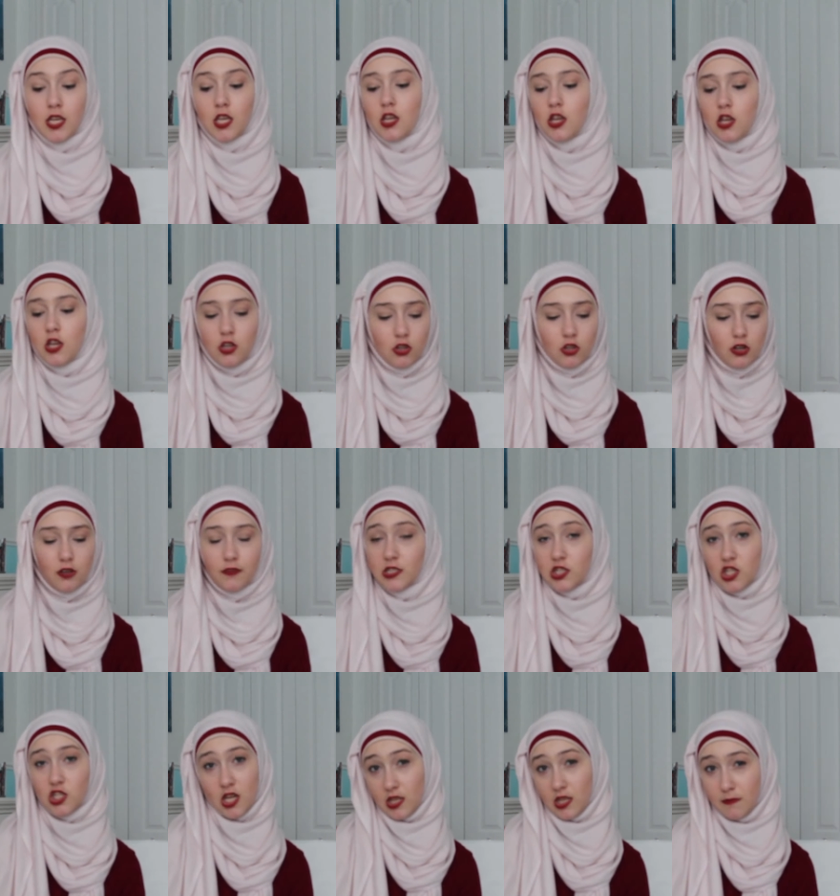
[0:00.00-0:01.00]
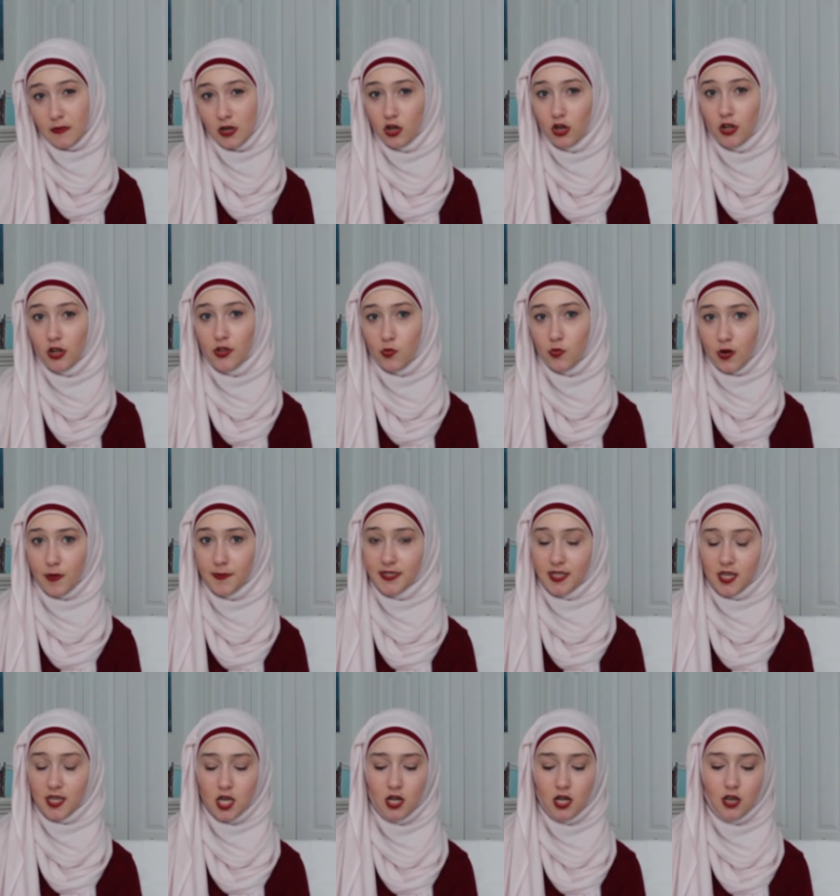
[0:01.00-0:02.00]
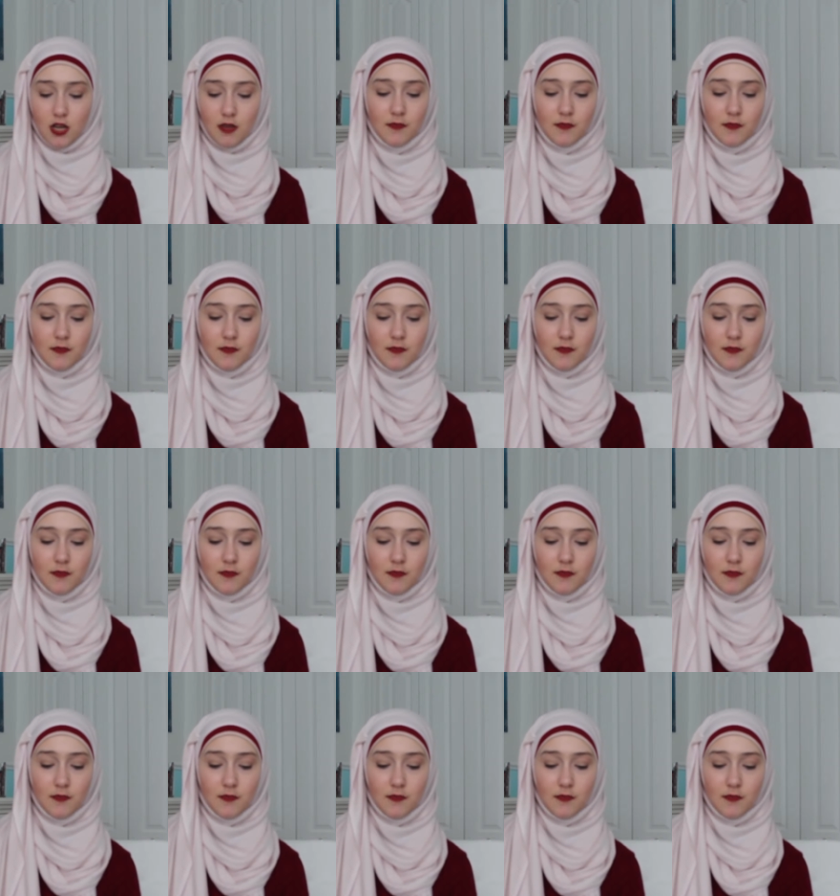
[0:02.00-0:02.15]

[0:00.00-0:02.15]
You could always check them out on their website,